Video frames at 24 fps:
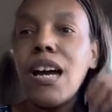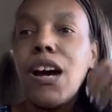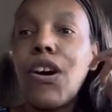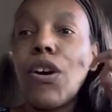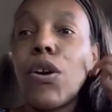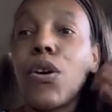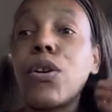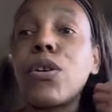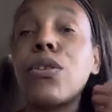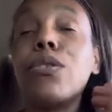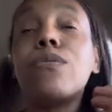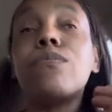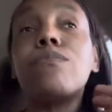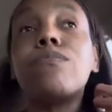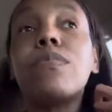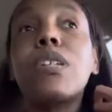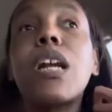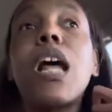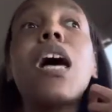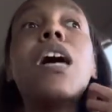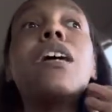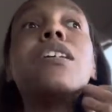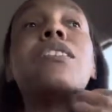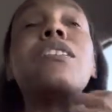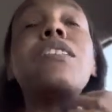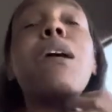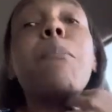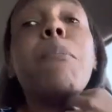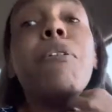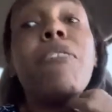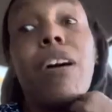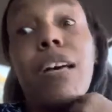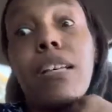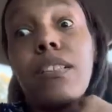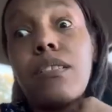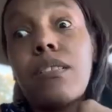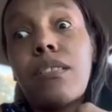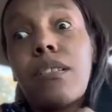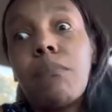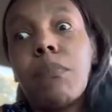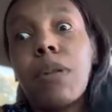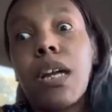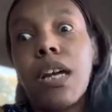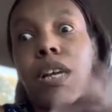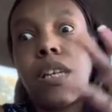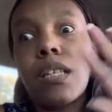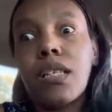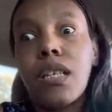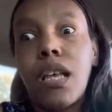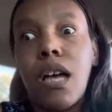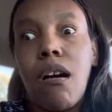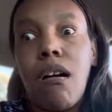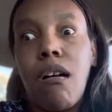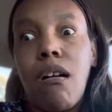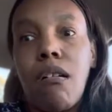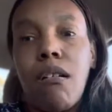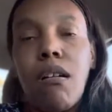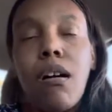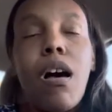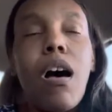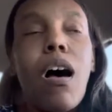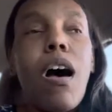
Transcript: or some of us, I'm not gonna say all,